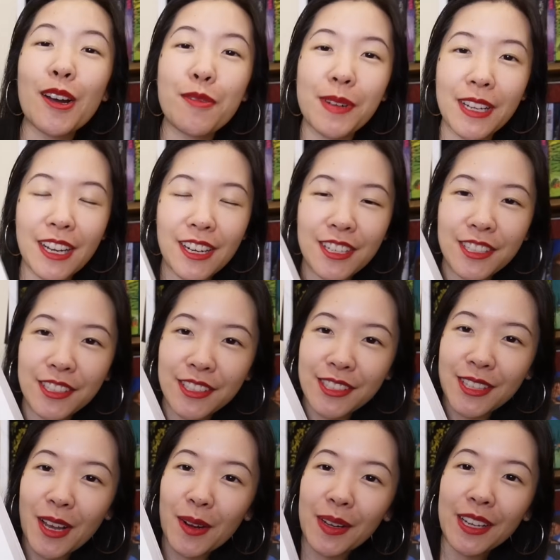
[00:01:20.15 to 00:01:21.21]
Oh my gosh.
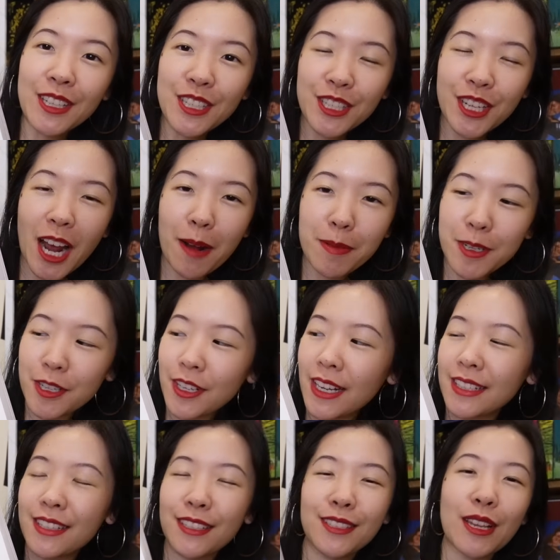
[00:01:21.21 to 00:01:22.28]
So each chapter
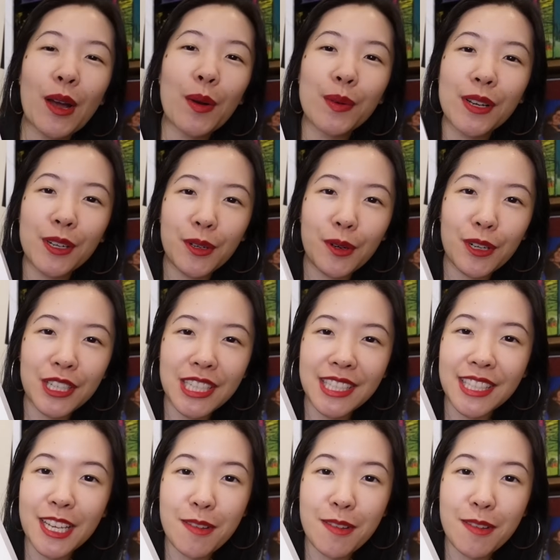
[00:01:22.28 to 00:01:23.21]
gets its own gorgeous